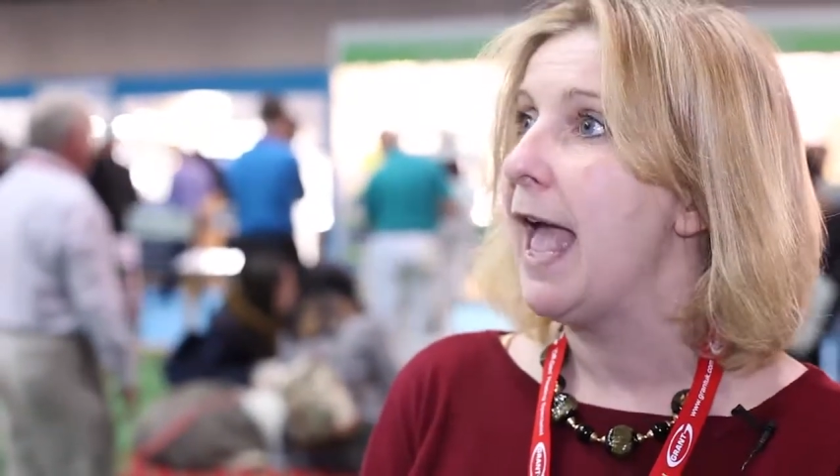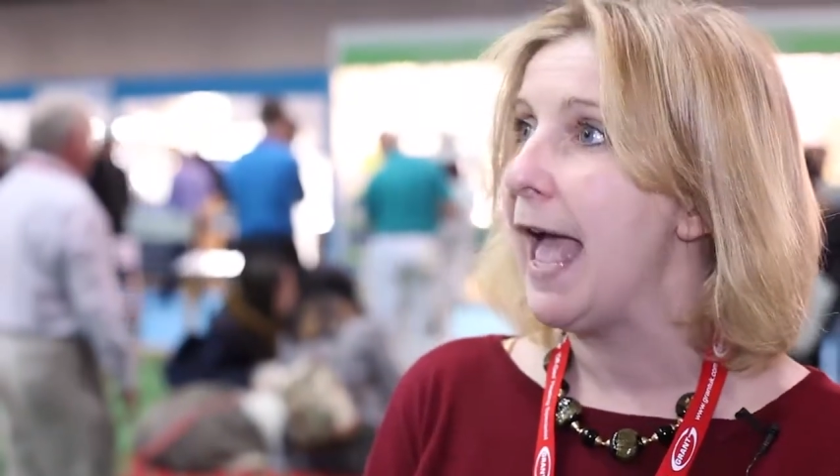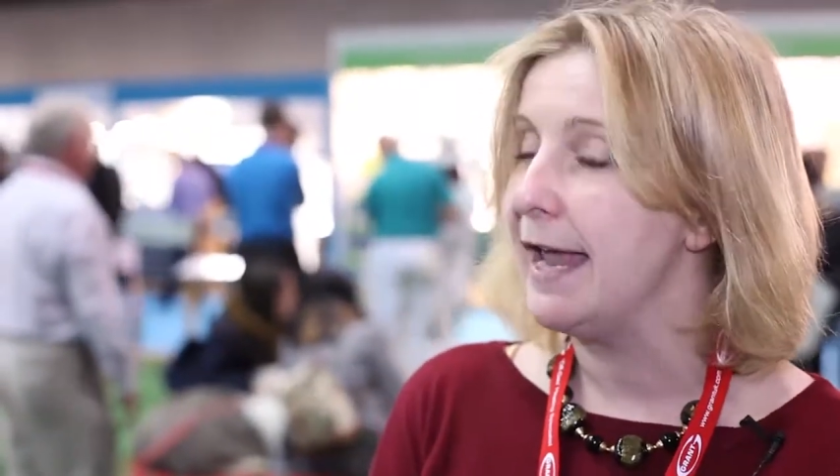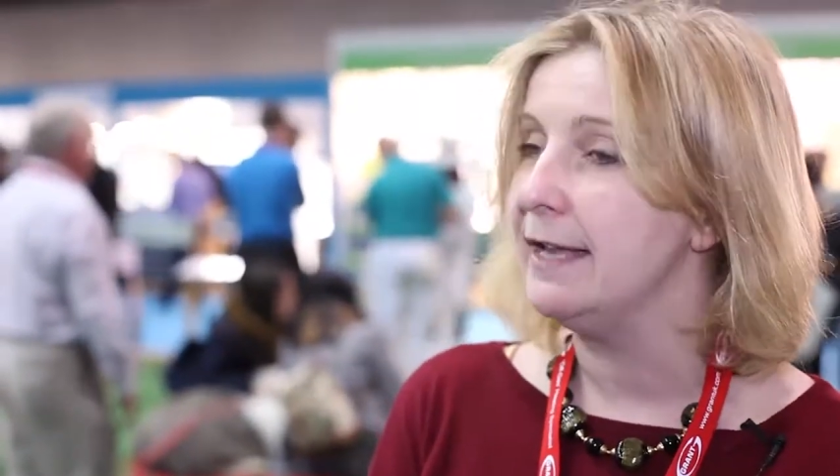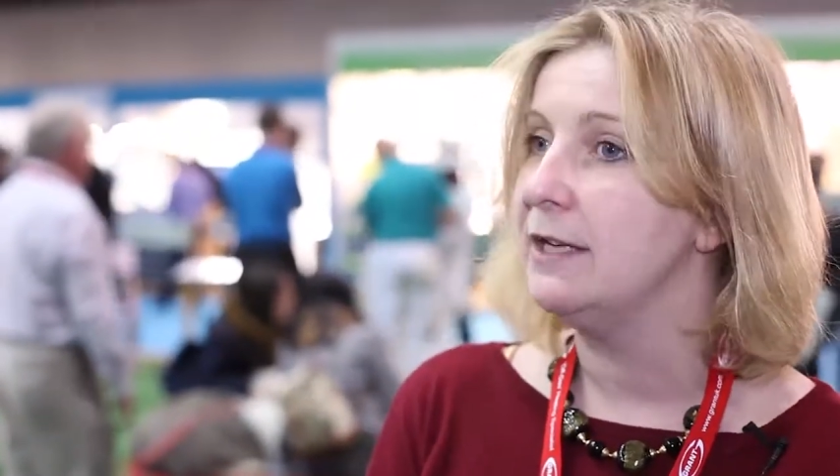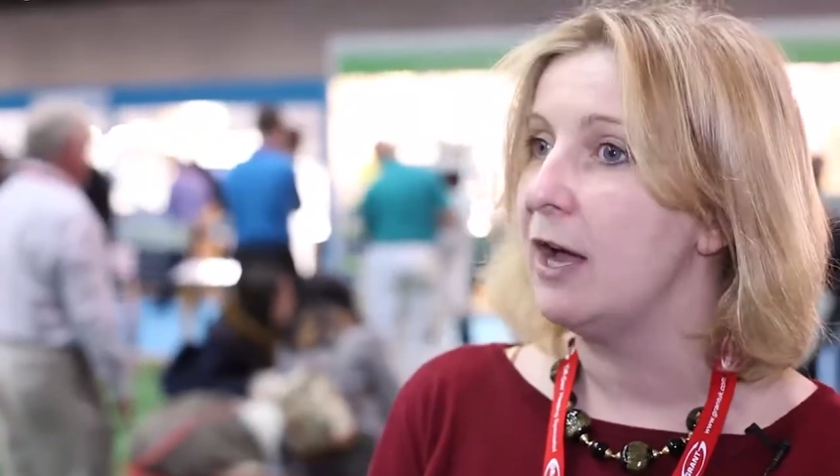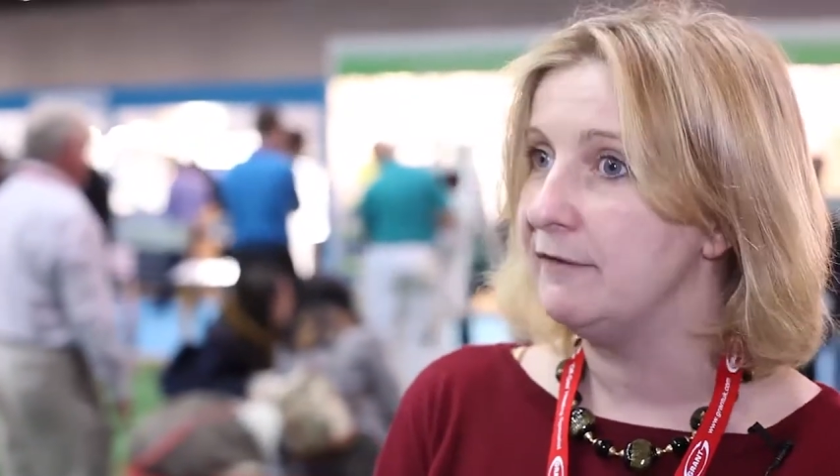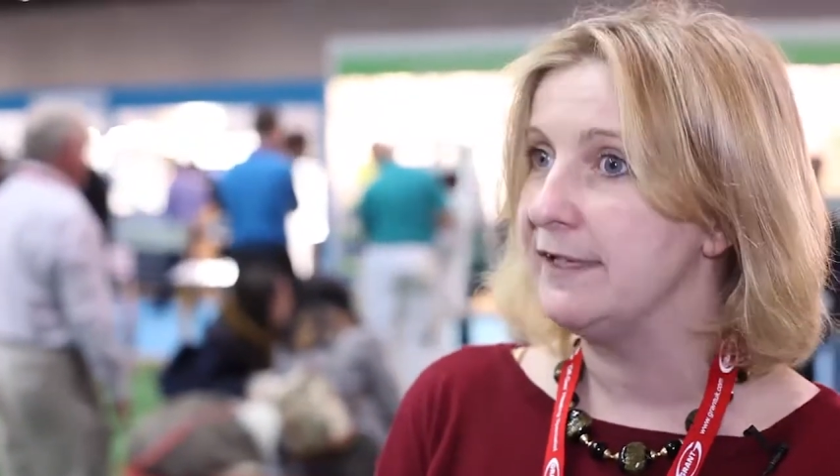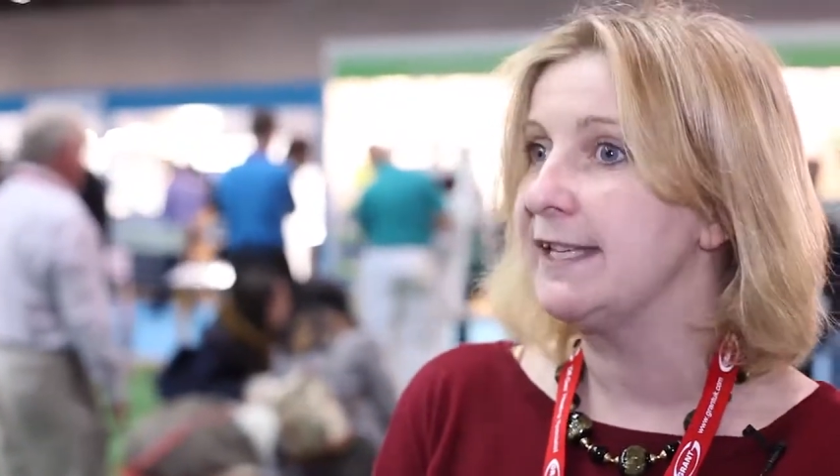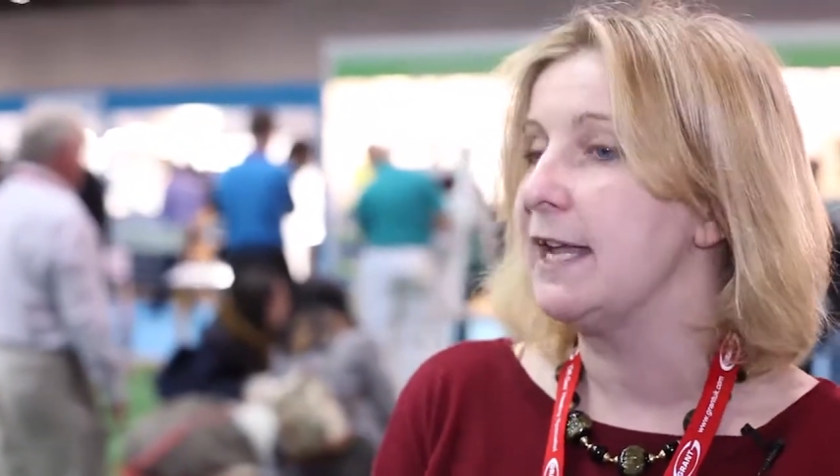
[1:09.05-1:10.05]
and
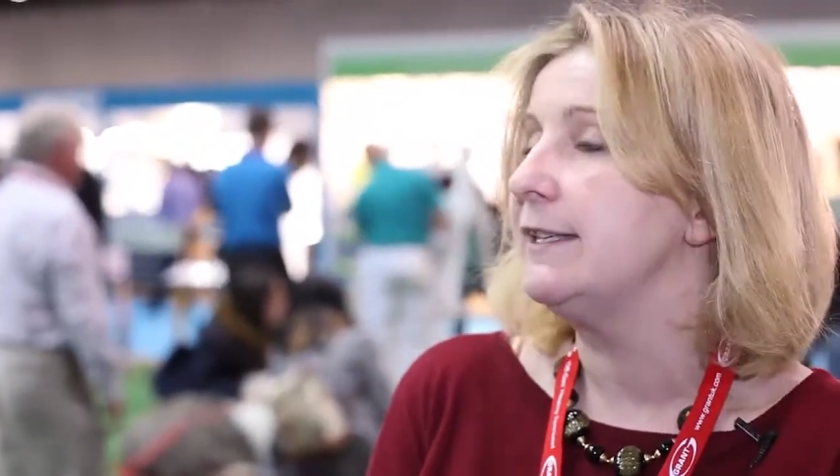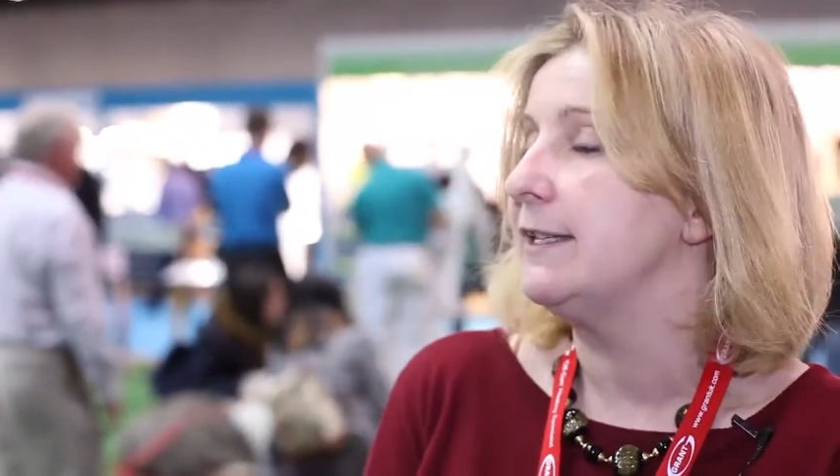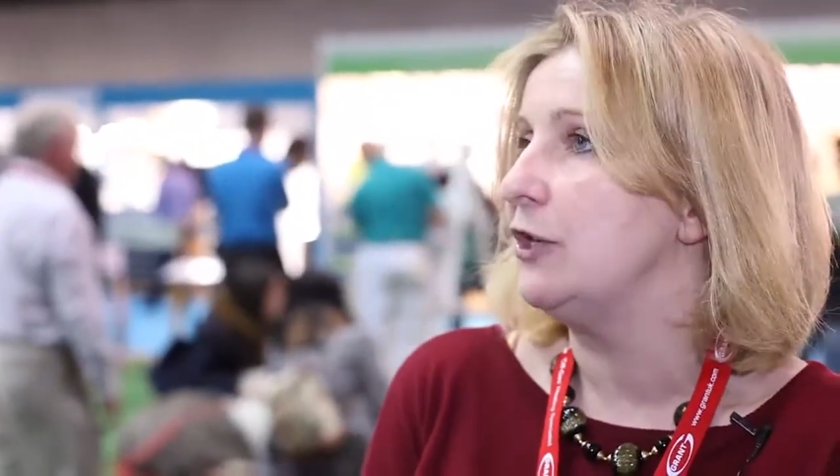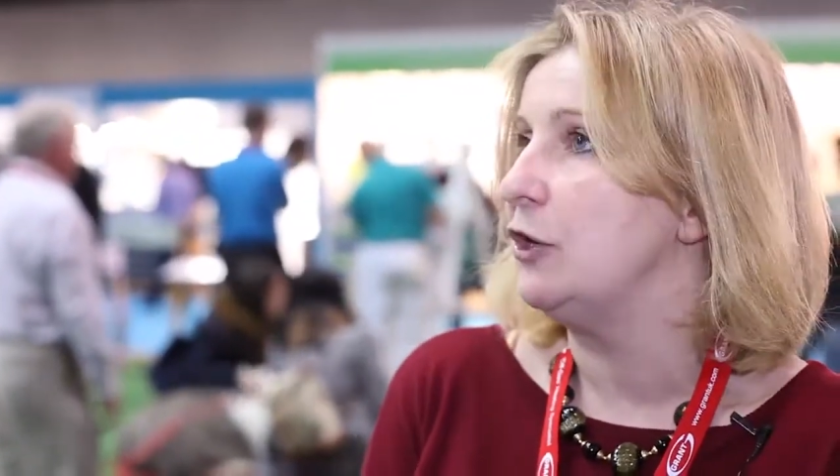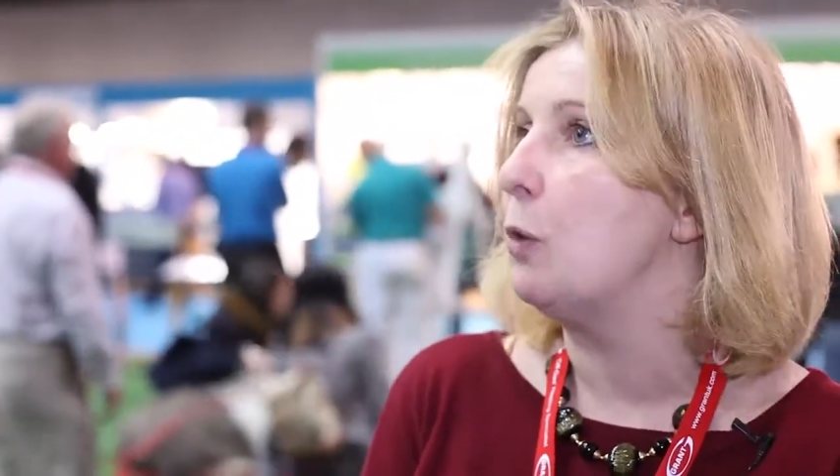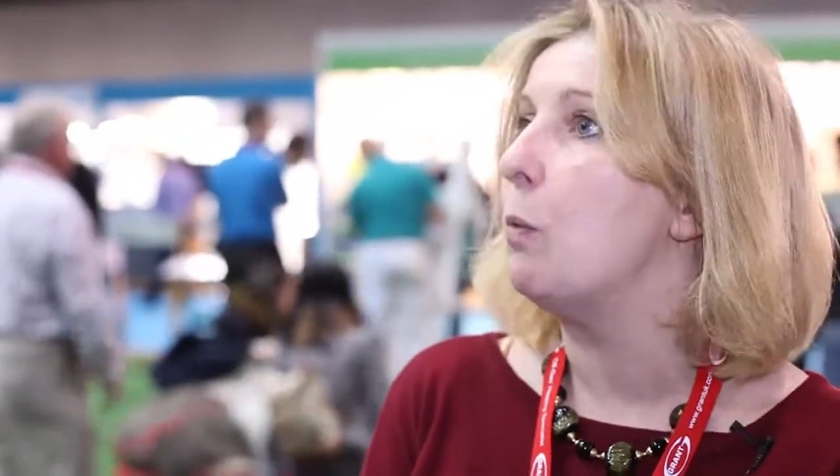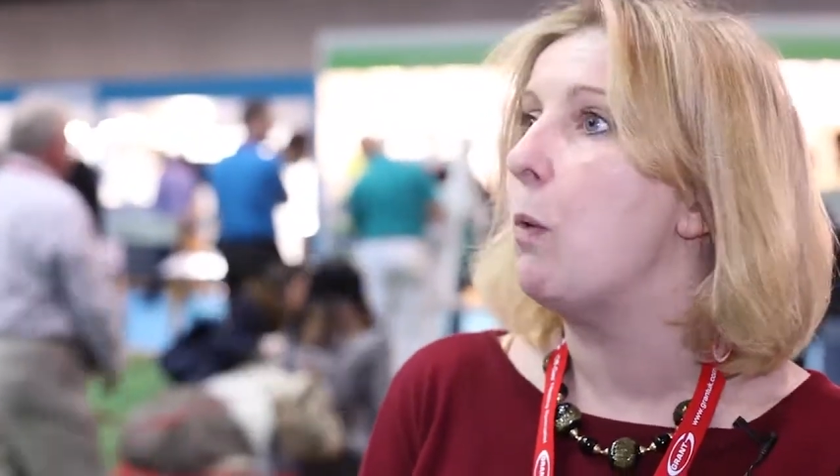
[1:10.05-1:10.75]
I've discussed, you know,